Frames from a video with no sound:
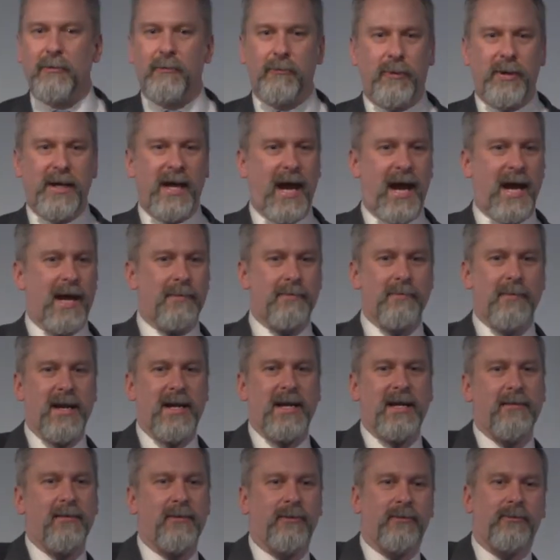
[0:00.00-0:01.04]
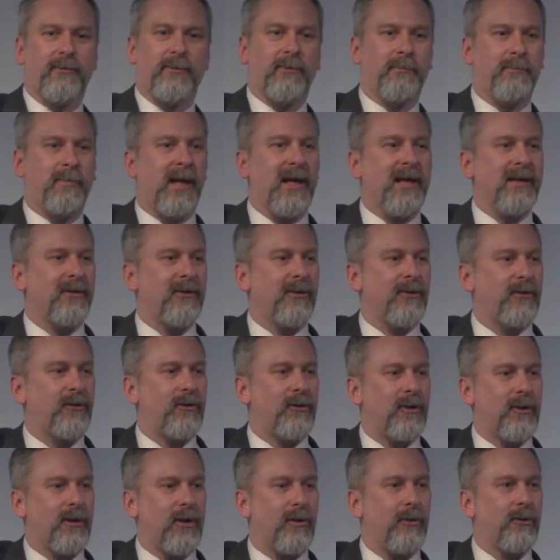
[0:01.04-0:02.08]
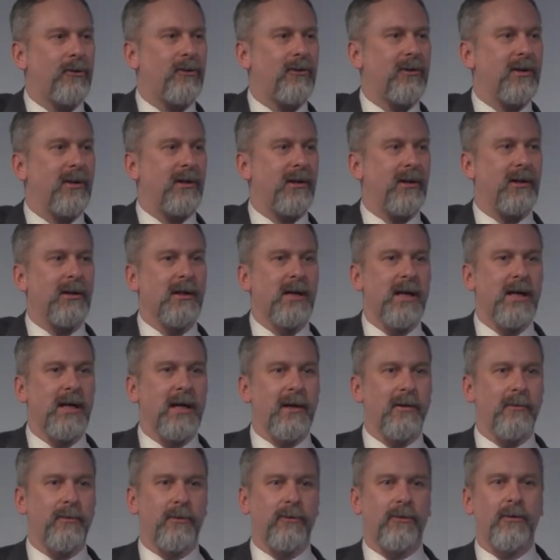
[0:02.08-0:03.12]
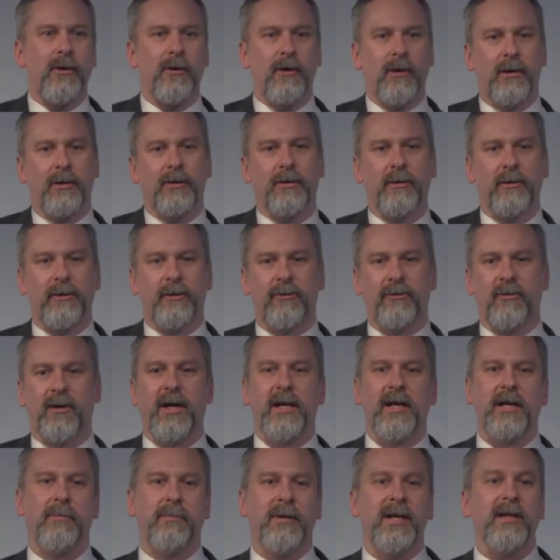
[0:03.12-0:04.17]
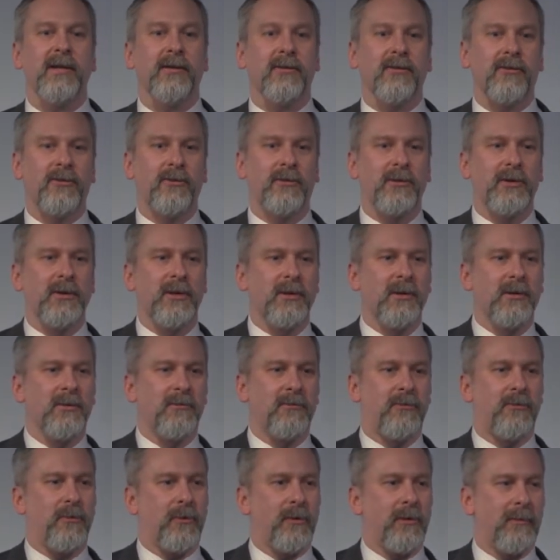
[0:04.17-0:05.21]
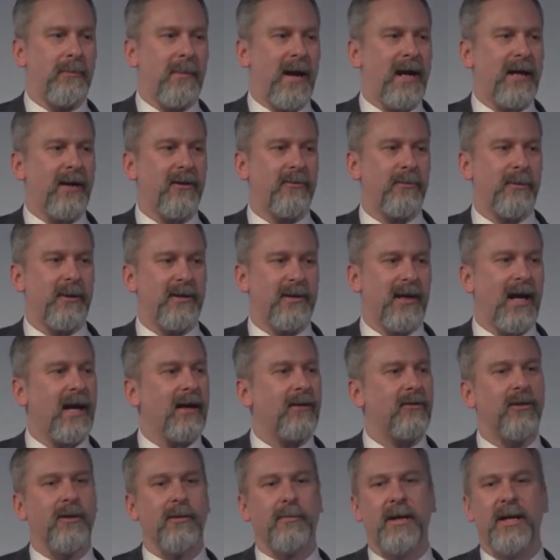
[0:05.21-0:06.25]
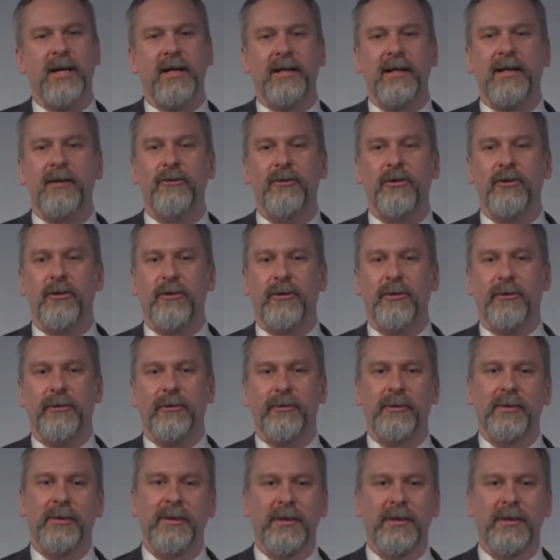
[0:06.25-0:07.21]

we had many places to go still, it was no longer the shiny piece for management to actually pay attention to.